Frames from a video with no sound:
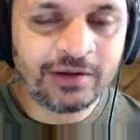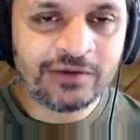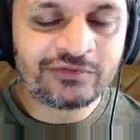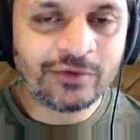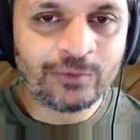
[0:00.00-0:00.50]

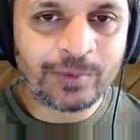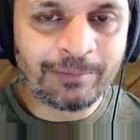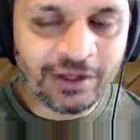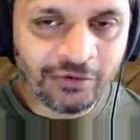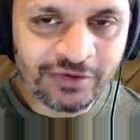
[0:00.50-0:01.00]
So
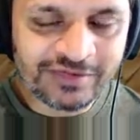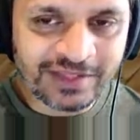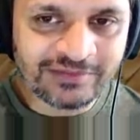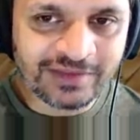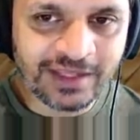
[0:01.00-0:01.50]
because
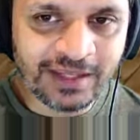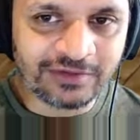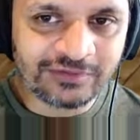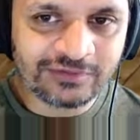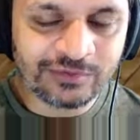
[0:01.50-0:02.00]
that's the
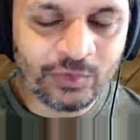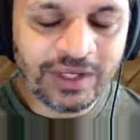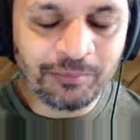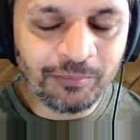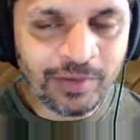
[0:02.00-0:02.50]
case, we
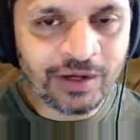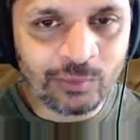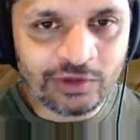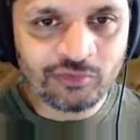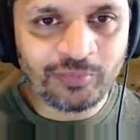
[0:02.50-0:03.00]
can pick
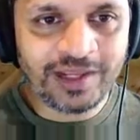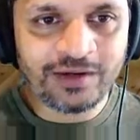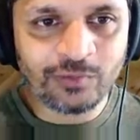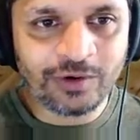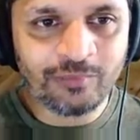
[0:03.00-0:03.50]
which
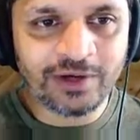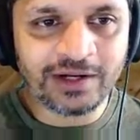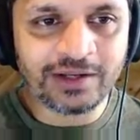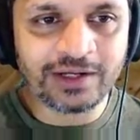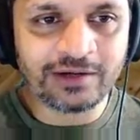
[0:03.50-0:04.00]
plane we're
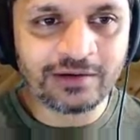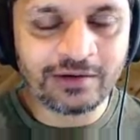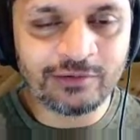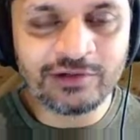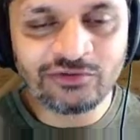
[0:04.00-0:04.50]
operating in,
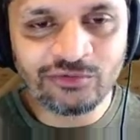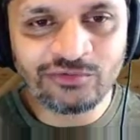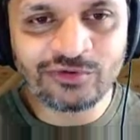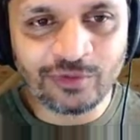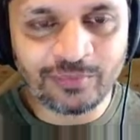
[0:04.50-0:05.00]
and we
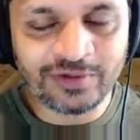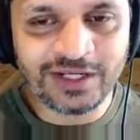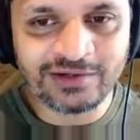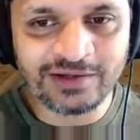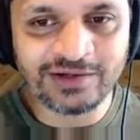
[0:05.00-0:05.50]
choose to
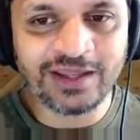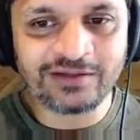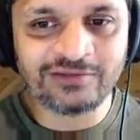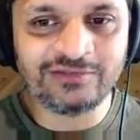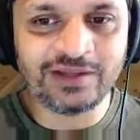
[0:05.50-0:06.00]
operate in
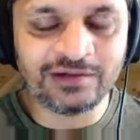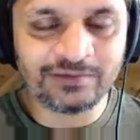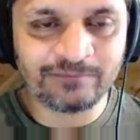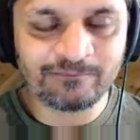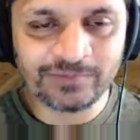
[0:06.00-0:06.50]
XZ,
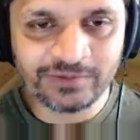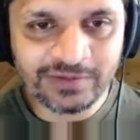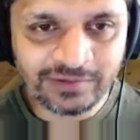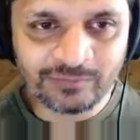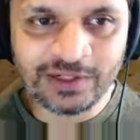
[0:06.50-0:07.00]

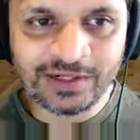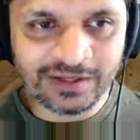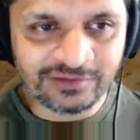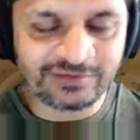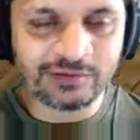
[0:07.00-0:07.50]
right? The plane
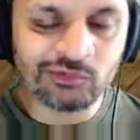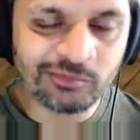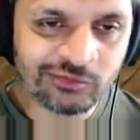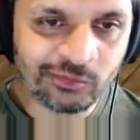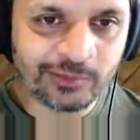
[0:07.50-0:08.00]
XZ, which
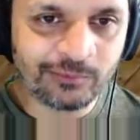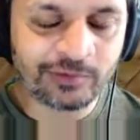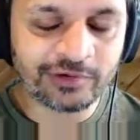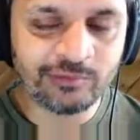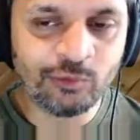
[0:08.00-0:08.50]
means we
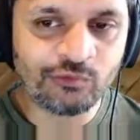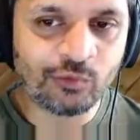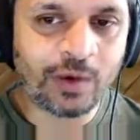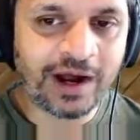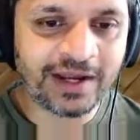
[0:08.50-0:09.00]
want to remove
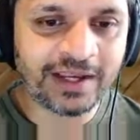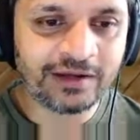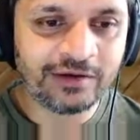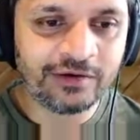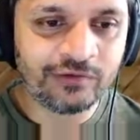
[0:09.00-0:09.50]
Y
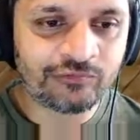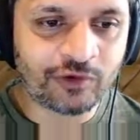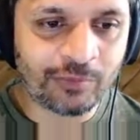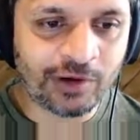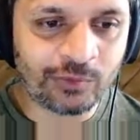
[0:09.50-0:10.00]

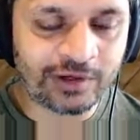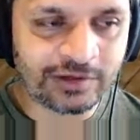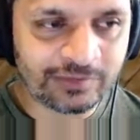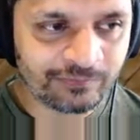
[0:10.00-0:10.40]
from our